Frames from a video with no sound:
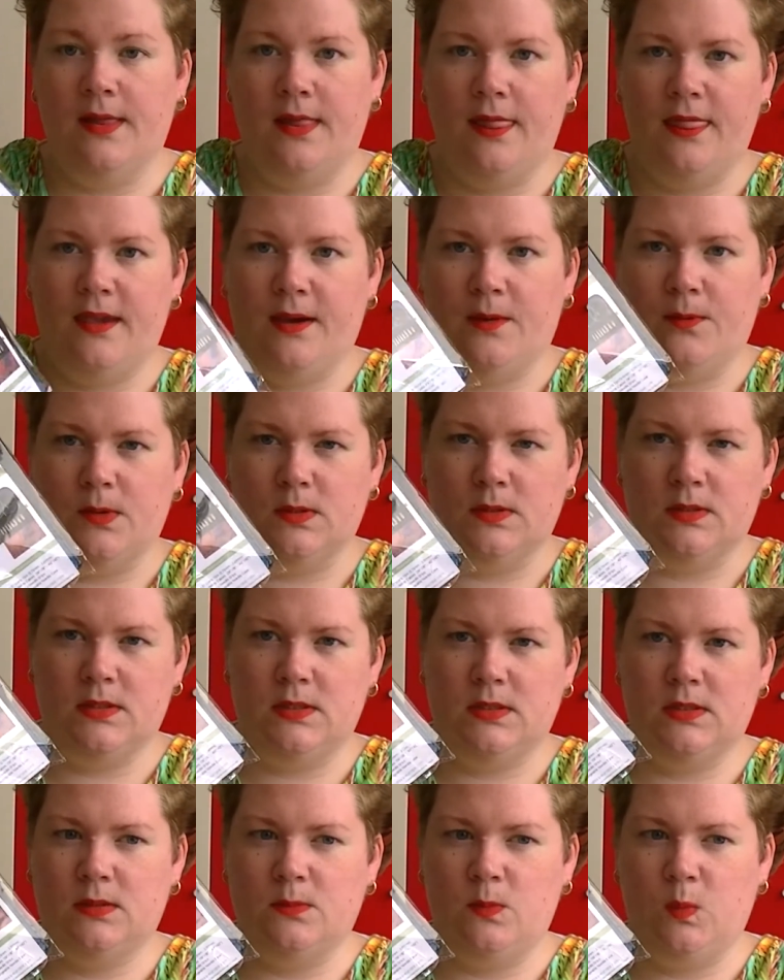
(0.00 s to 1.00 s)
There
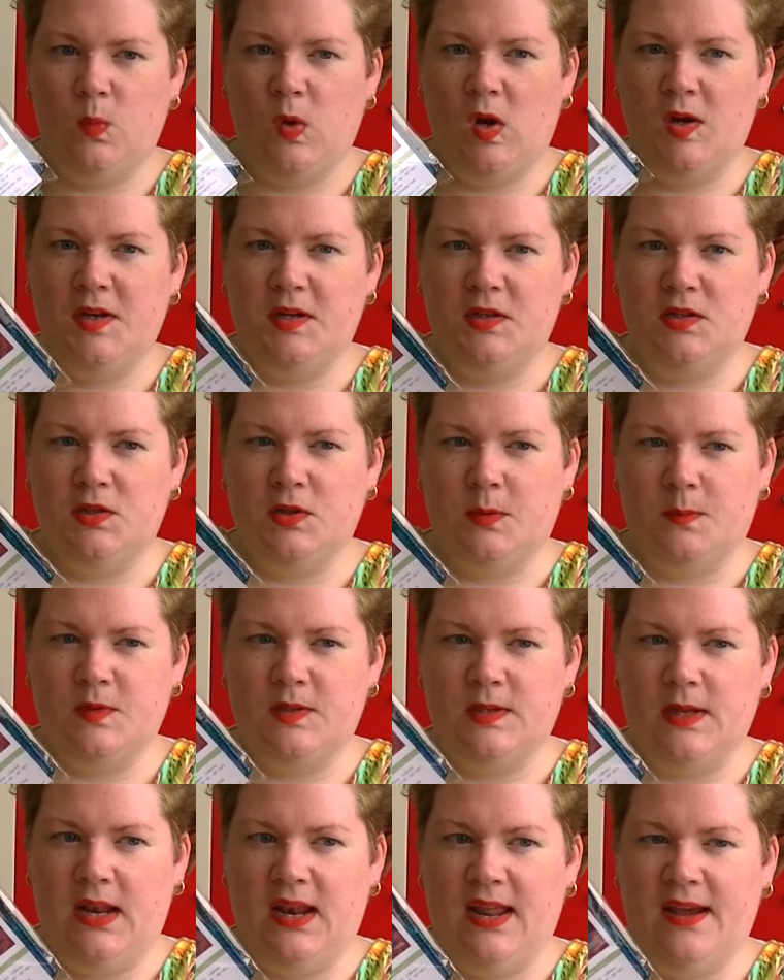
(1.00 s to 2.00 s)
was 1 in the shop
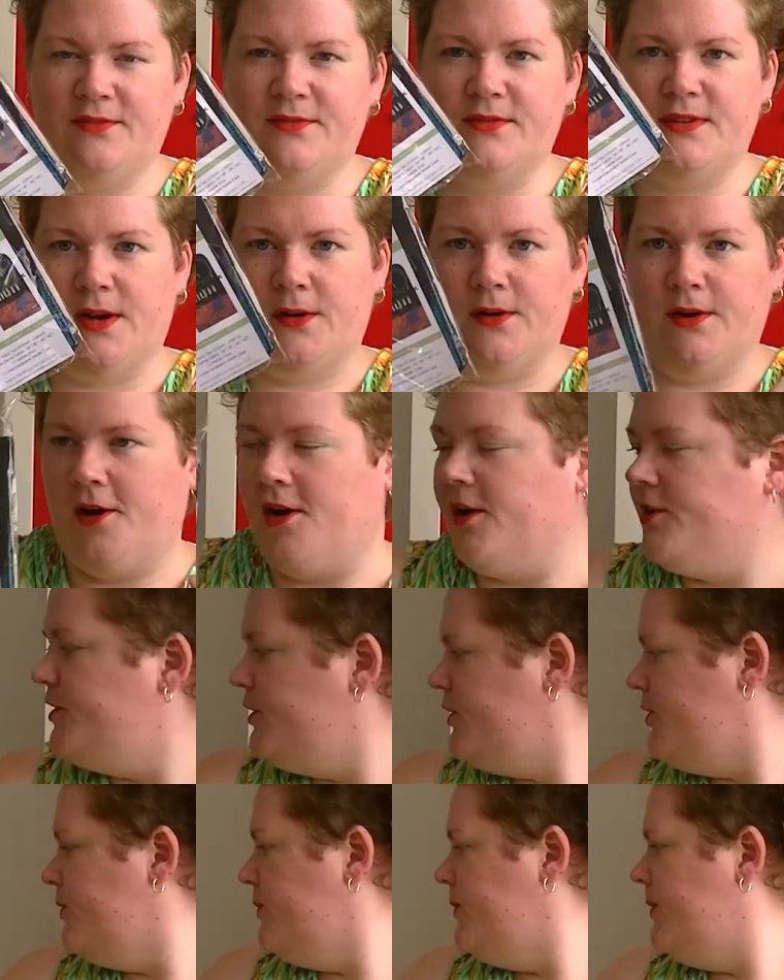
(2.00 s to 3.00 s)
still left, now there are
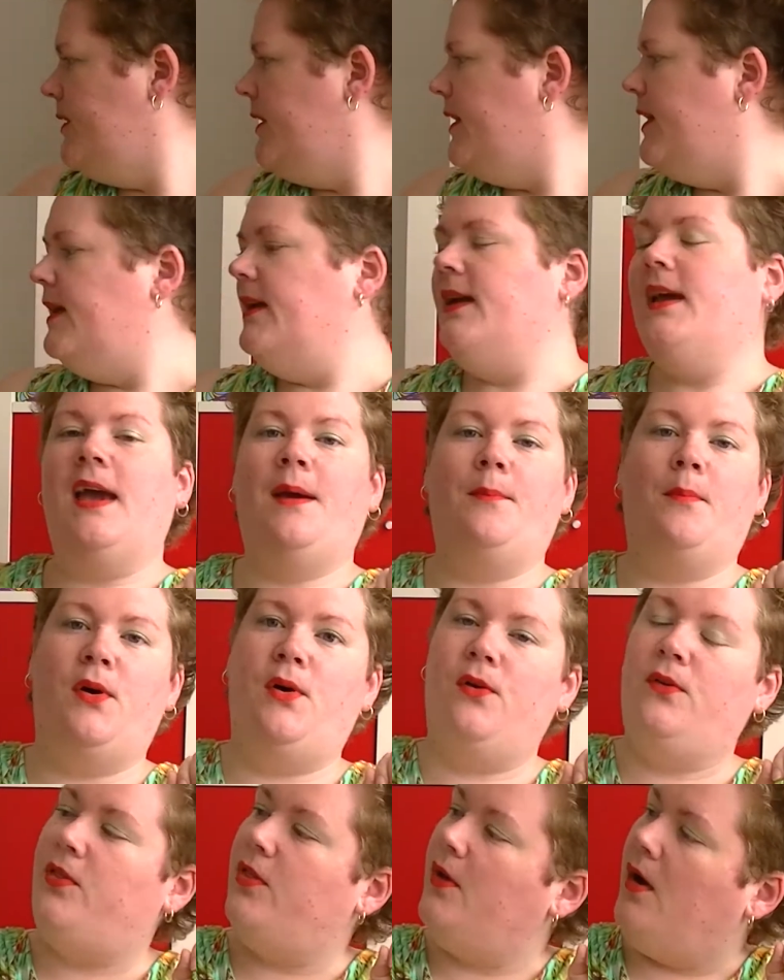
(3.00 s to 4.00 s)
2, and
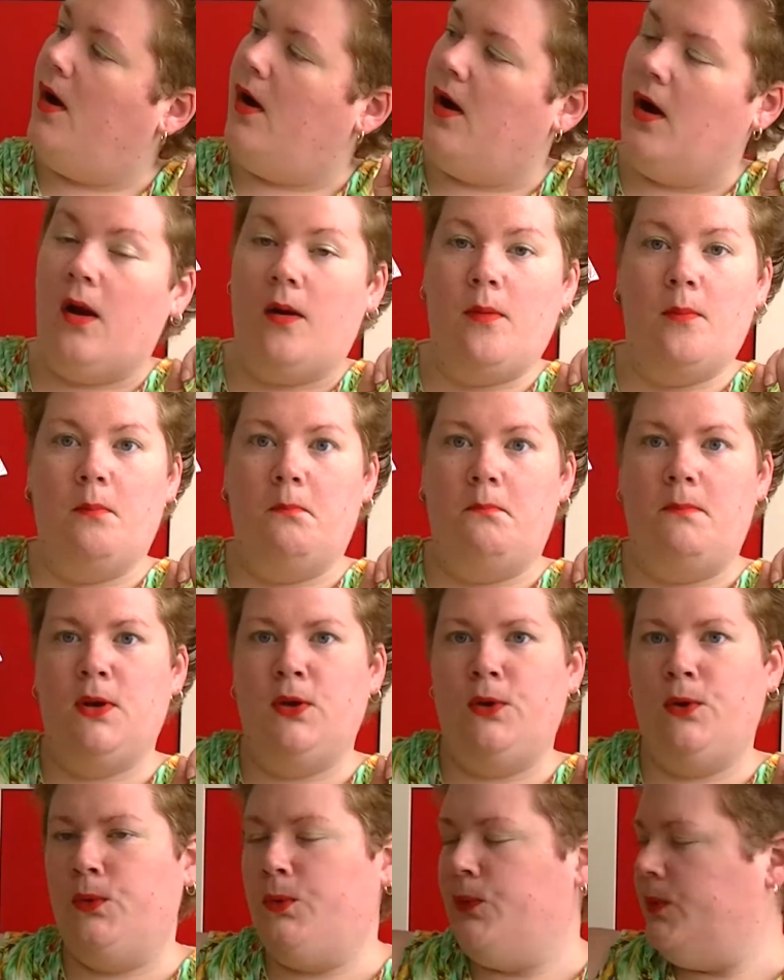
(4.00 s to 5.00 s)
both are
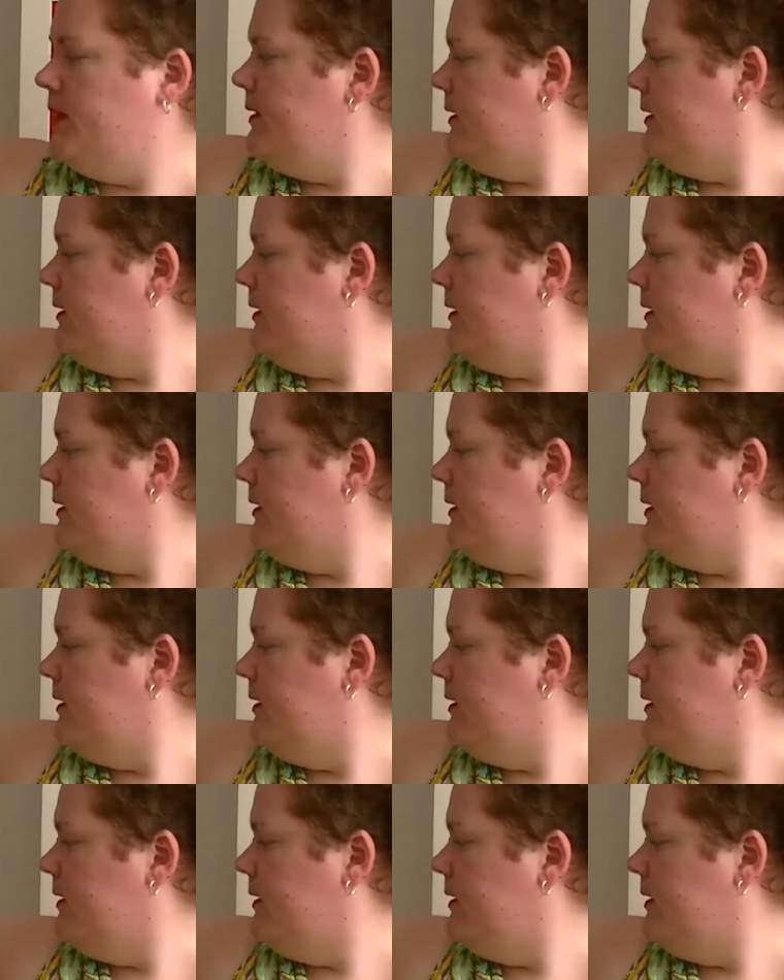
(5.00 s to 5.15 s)
blue.